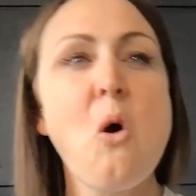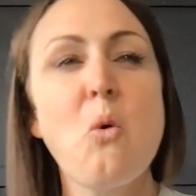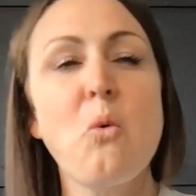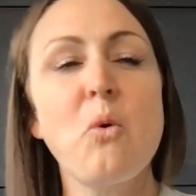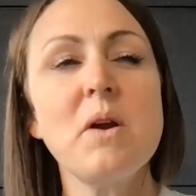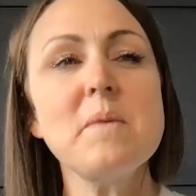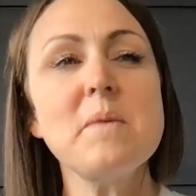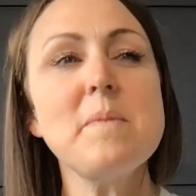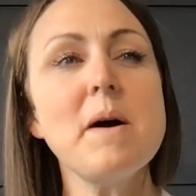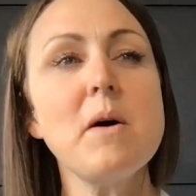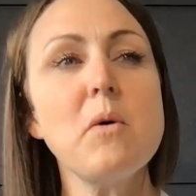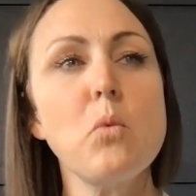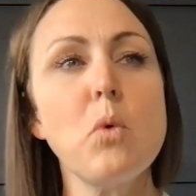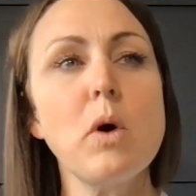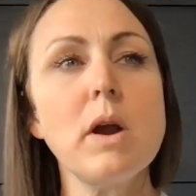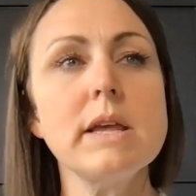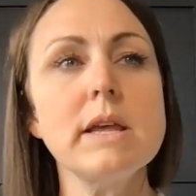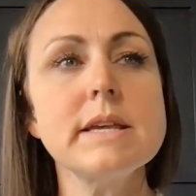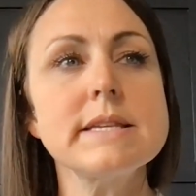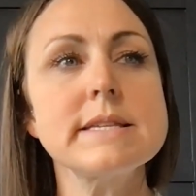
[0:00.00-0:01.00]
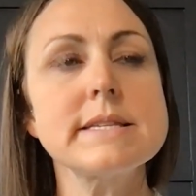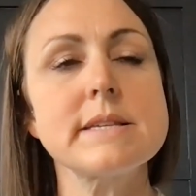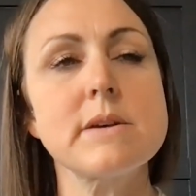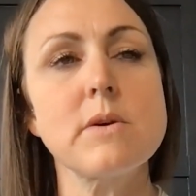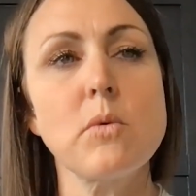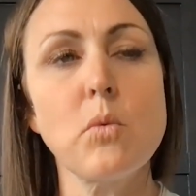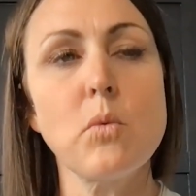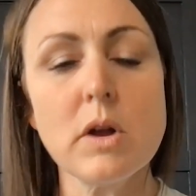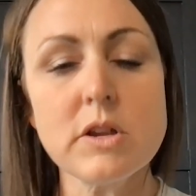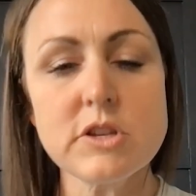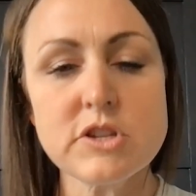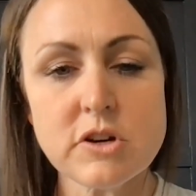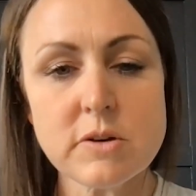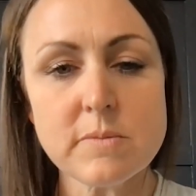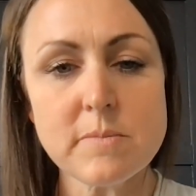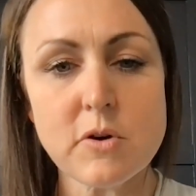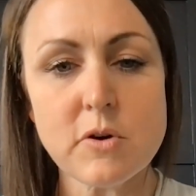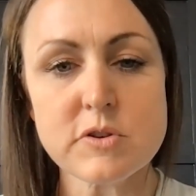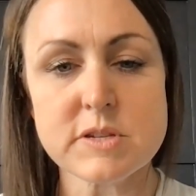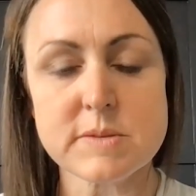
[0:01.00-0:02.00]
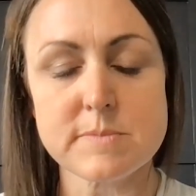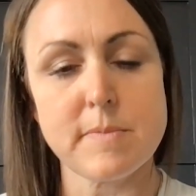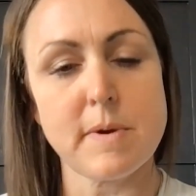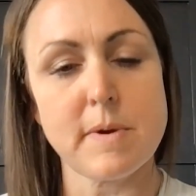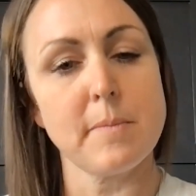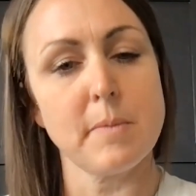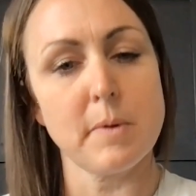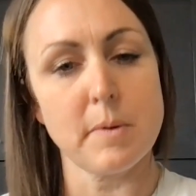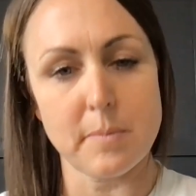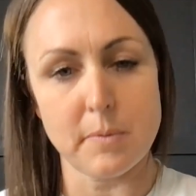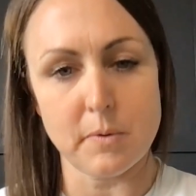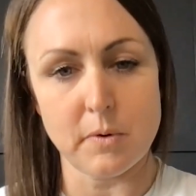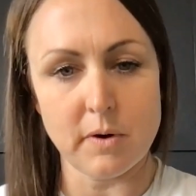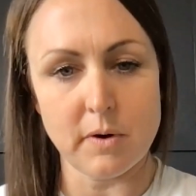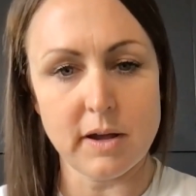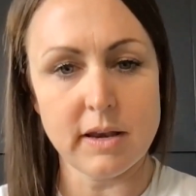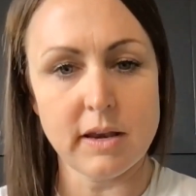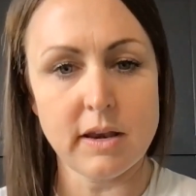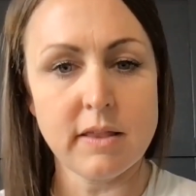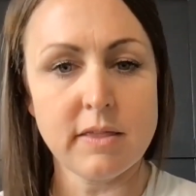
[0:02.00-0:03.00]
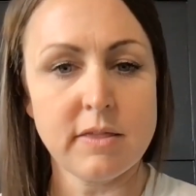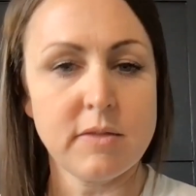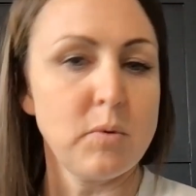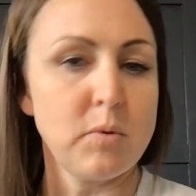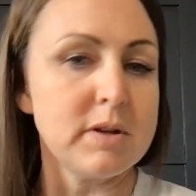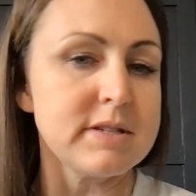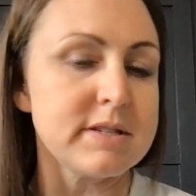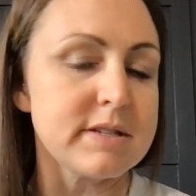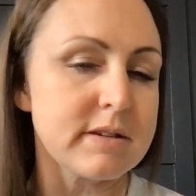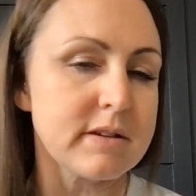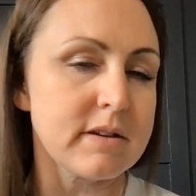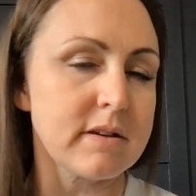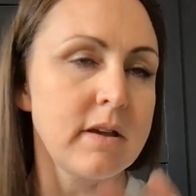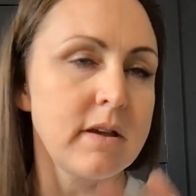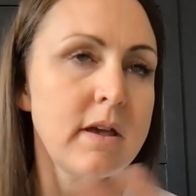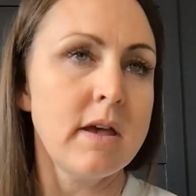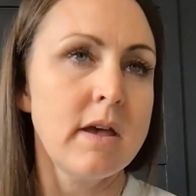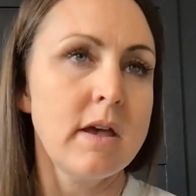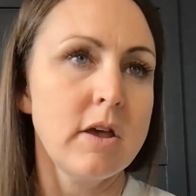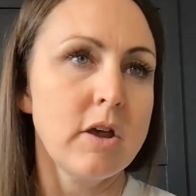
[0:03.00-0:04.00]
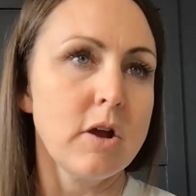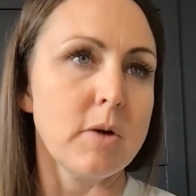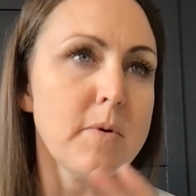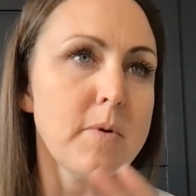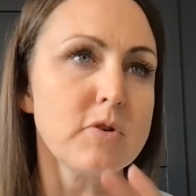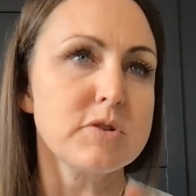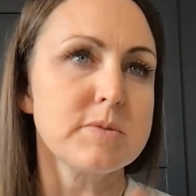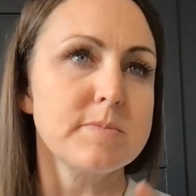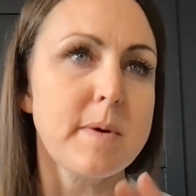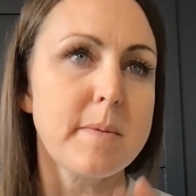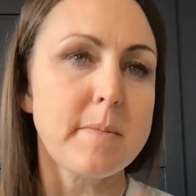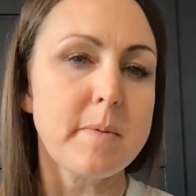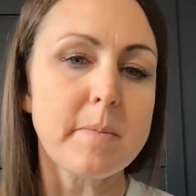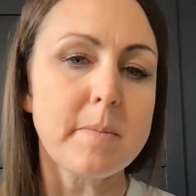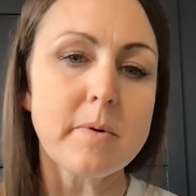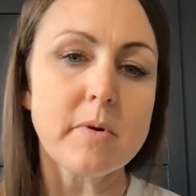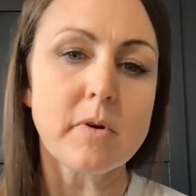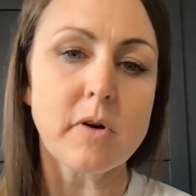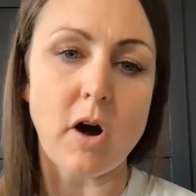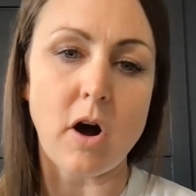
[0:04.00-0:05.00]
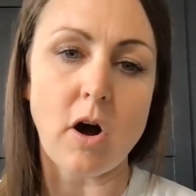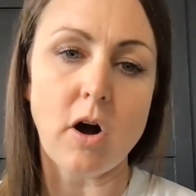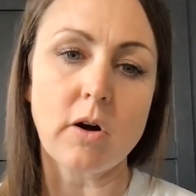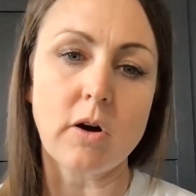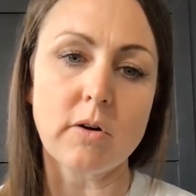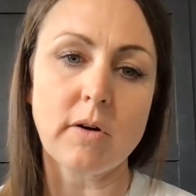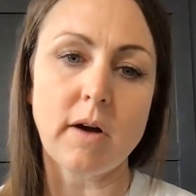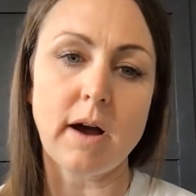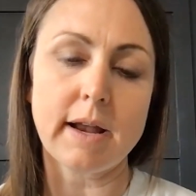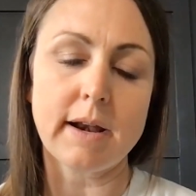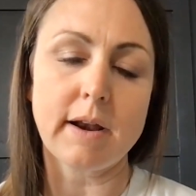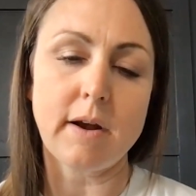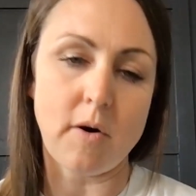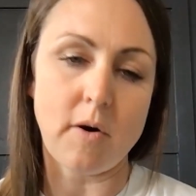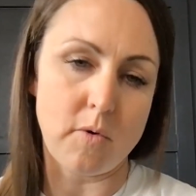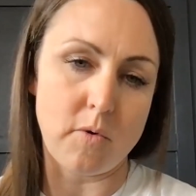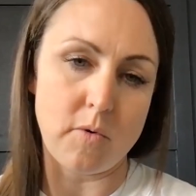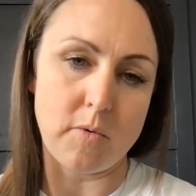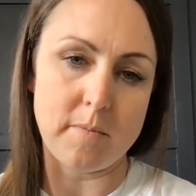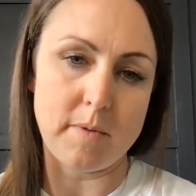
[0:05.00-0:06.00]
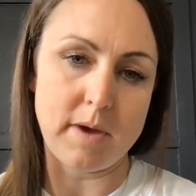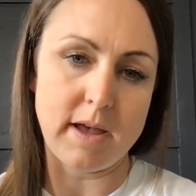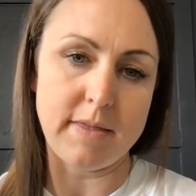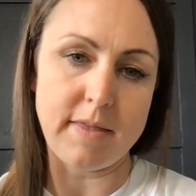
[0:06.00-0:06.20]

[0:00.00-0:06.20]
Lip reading: What about what's your most memorable and what's your most memorable car ride home?